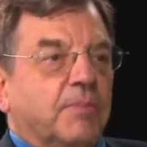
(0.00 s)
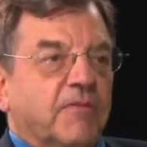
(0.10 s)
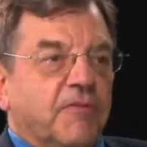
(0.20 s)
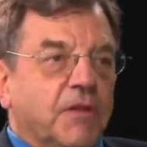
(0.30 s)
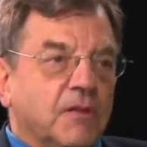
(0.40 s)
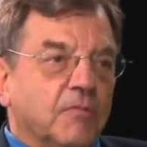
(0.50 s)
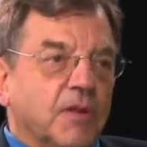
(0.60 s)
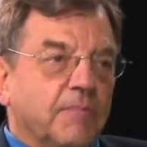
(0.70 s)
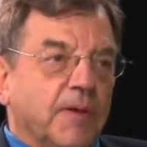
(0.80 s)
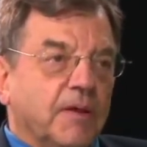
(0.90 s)
But fiscal
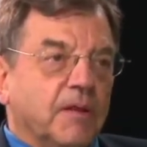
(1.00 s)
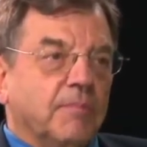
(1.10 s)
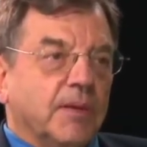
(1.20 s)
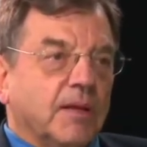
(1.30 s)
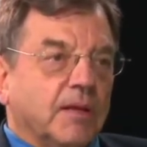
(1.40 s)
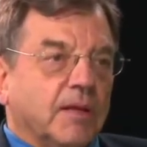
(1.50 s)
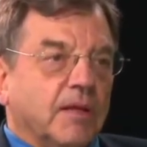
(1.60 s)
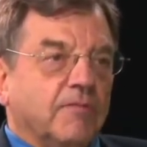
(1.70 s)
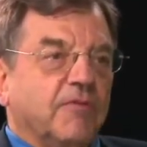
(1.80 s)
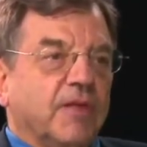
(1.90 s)

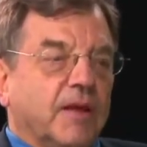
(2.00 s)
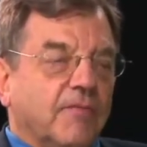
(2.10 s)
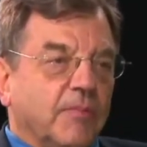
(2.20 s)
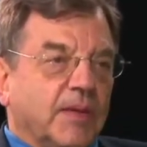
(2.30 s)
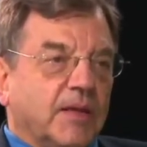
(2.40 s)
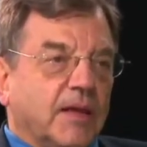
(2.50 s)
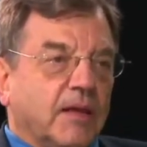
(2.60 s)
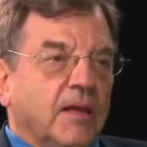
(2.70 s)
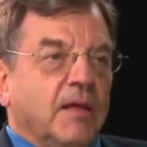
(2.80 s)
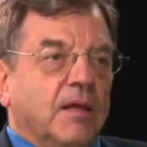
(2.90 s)
responsibility for the government
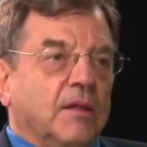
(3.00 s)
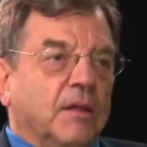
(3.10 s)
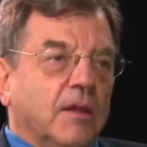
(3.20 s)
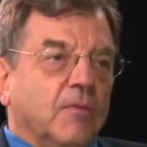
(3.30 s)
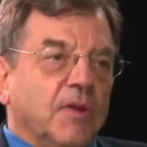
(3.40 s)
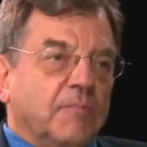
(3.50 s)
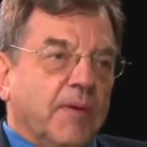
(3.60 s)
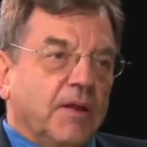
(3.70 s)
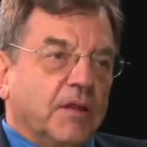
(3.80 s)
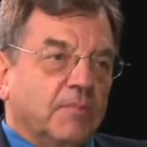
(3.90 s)
debt is
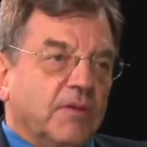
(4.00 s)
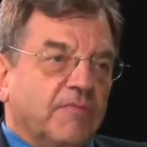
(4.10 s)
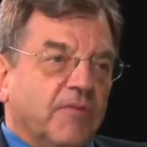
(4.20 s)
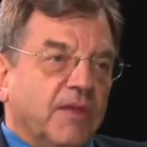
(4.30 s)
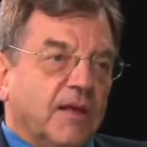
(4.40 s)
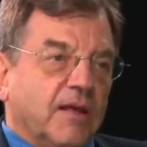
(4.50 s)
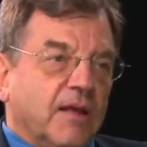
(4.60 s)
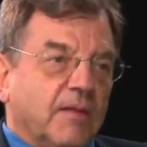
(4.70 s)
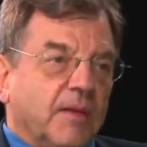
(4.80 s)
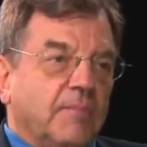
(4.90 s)
irresponsible for the
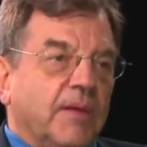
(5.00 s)
economy,